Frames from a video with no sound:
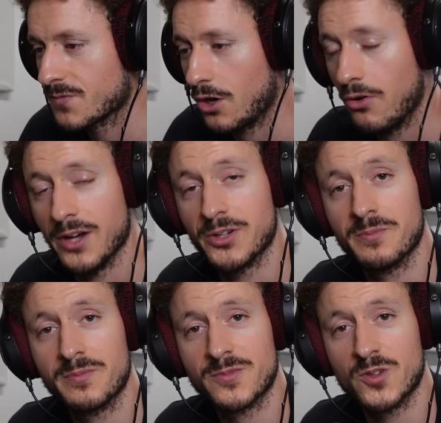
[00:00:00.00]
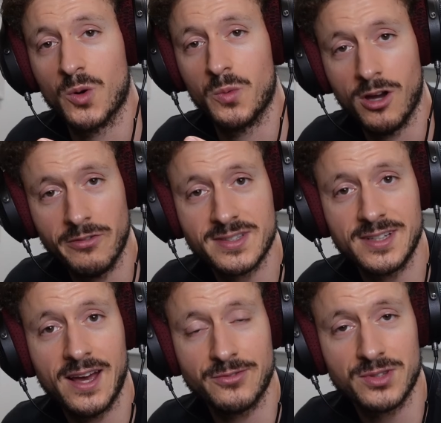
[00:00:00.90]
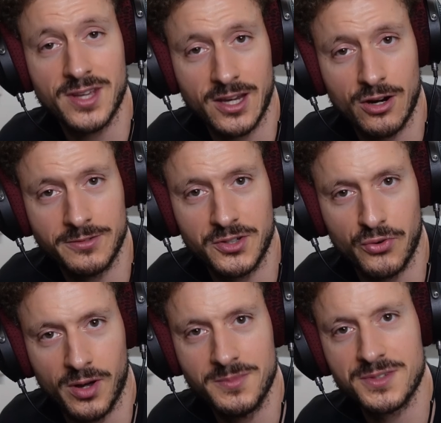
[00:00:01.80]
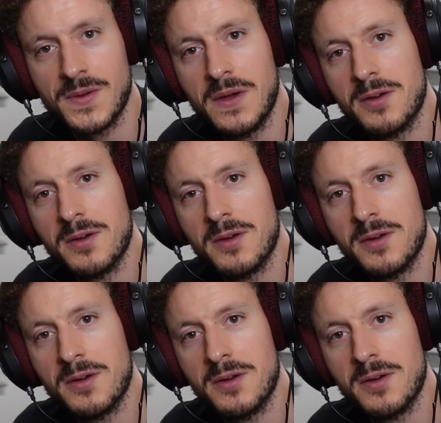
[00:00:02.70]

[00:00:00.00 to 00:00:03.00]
All right. So we obviously have to take care of the drums,